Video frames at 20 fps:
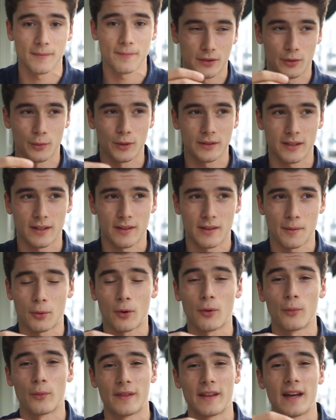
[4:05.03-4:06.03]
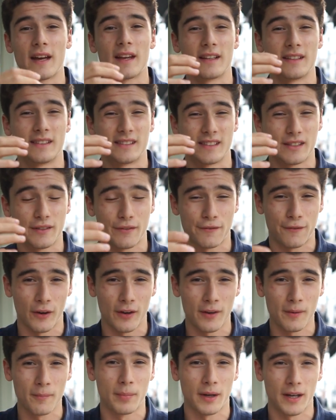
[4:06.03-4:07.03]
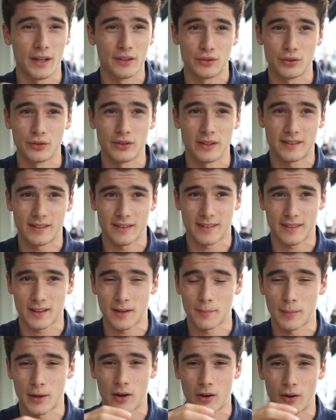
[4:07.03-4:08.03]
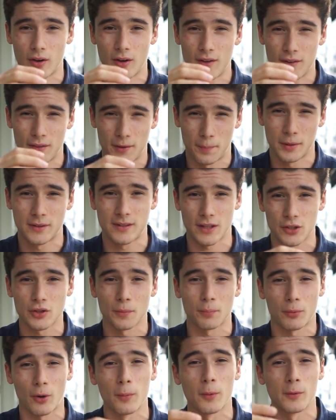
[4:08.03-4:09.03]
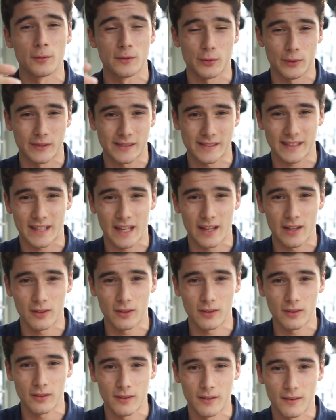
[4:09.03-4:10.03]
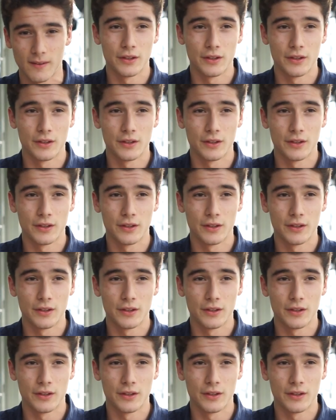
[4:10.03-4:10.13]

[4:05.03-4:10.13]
So once again, the problem with that is it's fun, but I do need to think about the potential problems with scale.